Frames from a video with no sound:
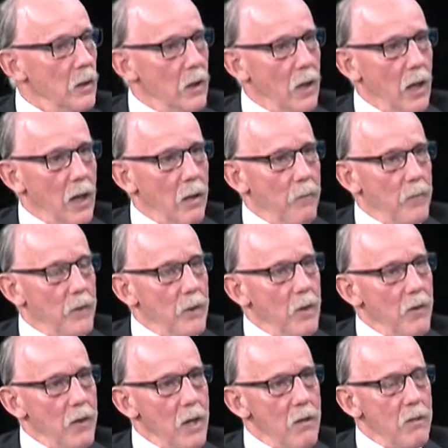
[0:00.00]

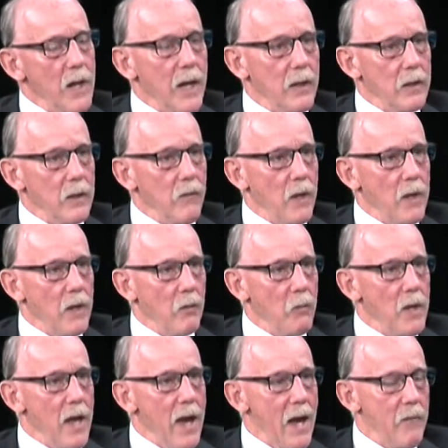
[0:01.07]
The other negative I think
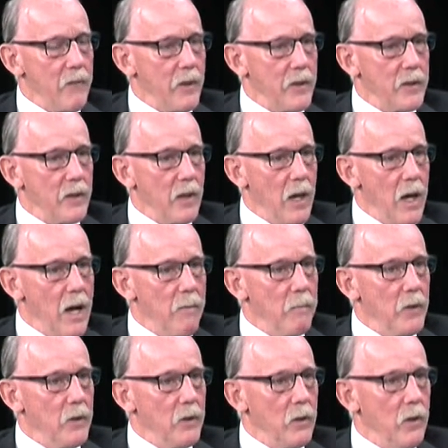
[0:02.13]
we have is,
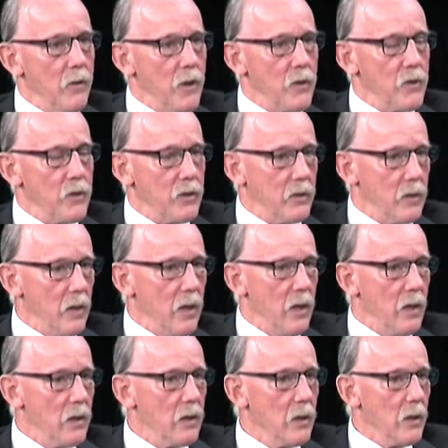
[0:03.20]
there's,
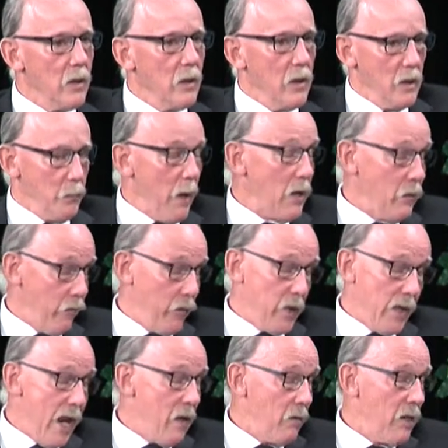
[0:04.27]
especially for the
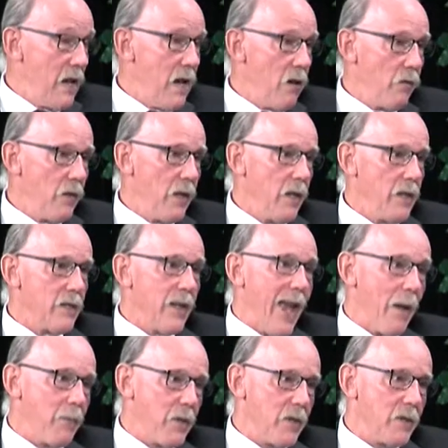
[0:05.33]
downtown, is
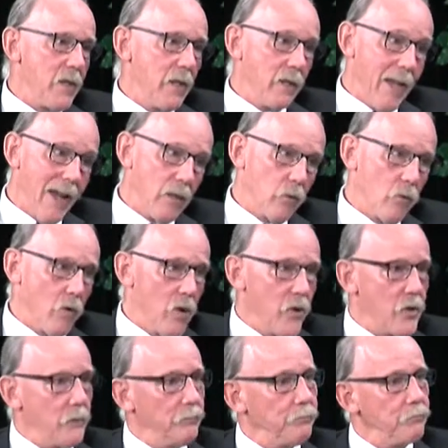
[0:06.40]
absentee
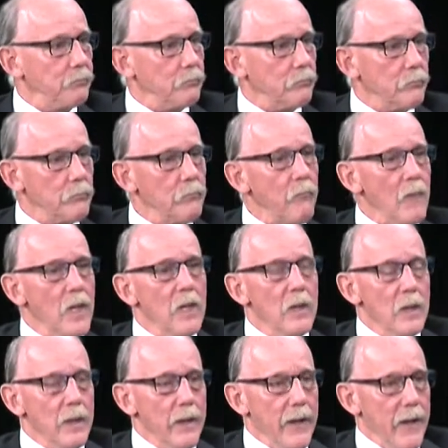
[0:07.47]
landlords.
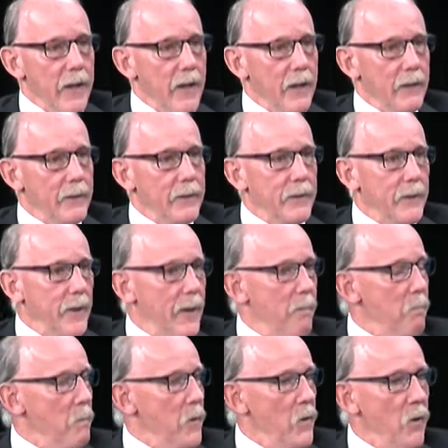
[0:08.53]
And,
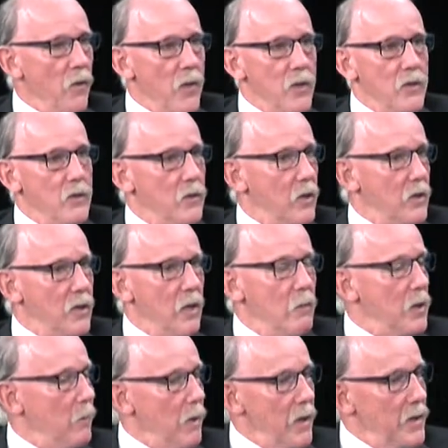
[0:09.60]
there just
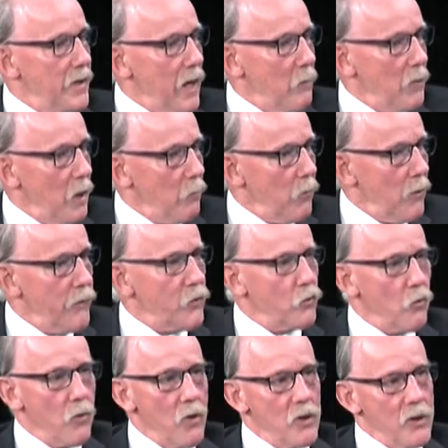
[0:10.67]
seems to be the same number of
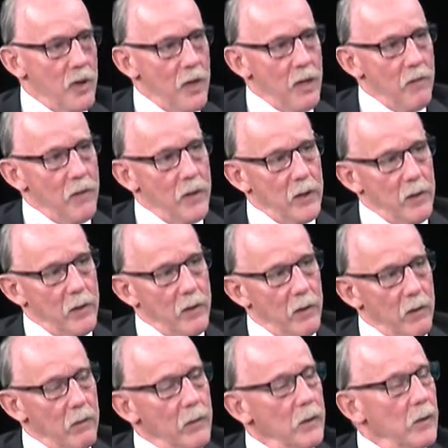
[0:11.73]
stores there that
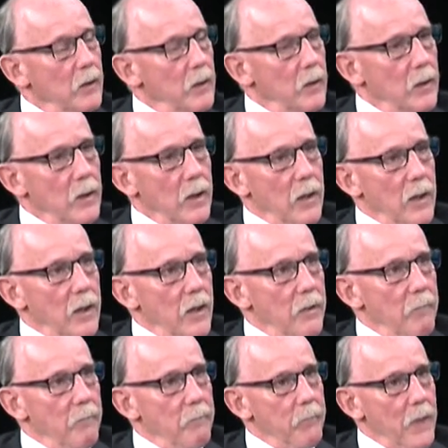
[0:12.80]
are,
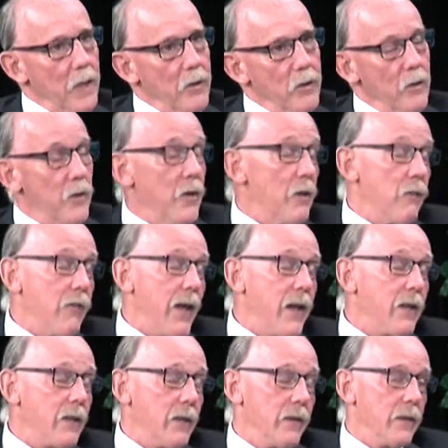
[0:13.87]
that are
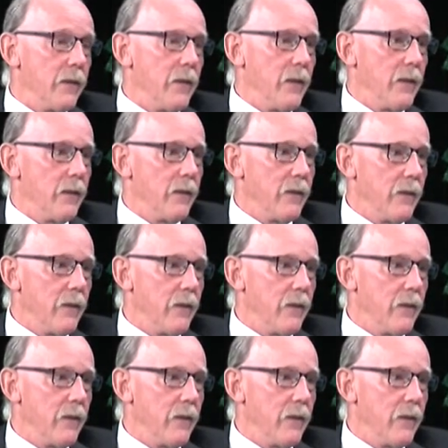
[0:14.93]
vacant. And,